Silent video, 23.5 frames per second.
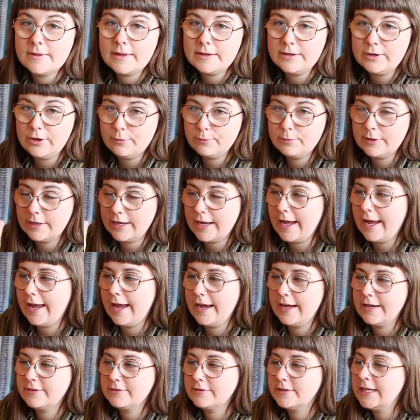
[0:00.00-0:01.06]
notebook I
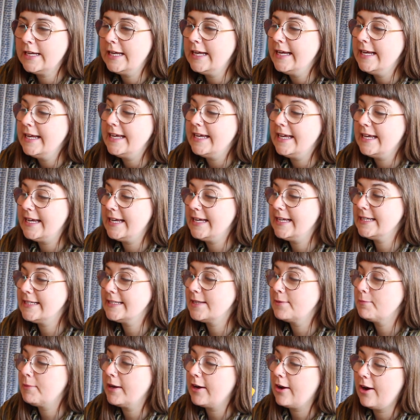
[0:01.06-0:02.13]
have is
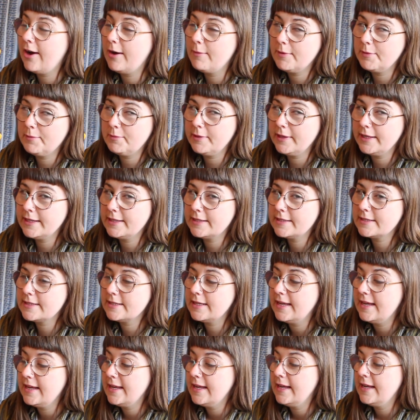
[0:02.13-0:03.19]
my commonplace.
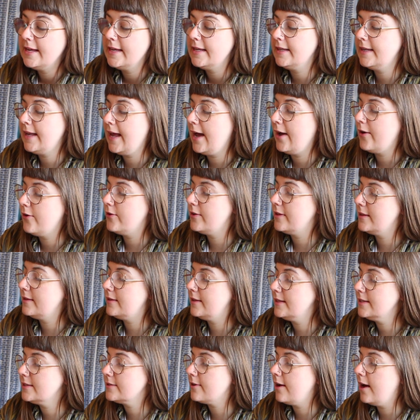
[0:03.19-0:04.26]
Now,
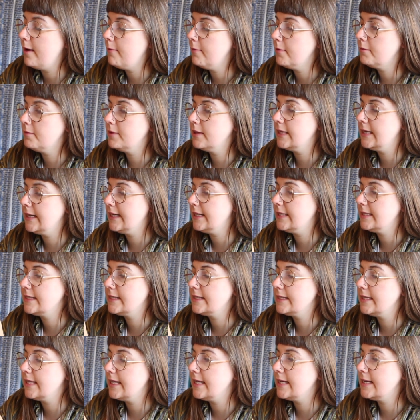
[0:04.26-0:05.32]
this
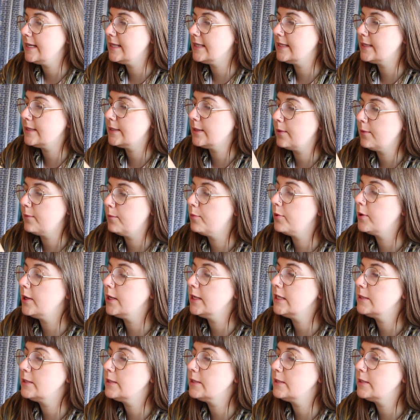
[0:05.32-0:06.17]
commonplace is pretty